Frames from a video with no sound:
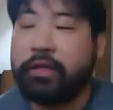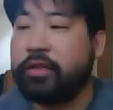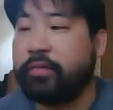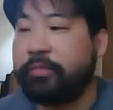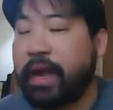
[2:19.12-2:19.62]

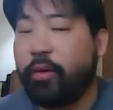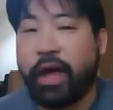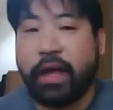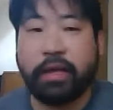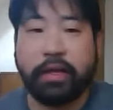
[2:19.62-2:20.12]
by the
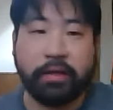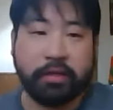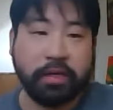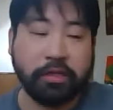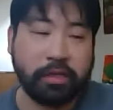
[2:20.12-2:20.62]
way,
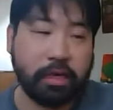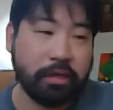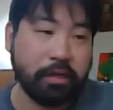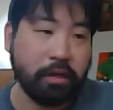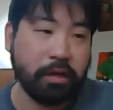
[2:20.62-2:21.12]
there's
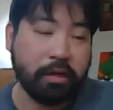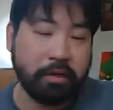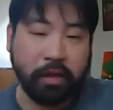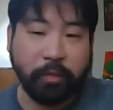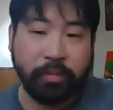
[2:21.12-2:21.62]

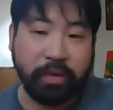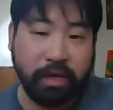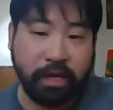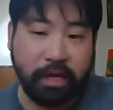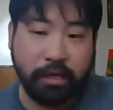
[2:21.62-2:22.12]

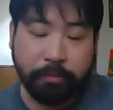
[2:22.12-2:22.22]
WWE,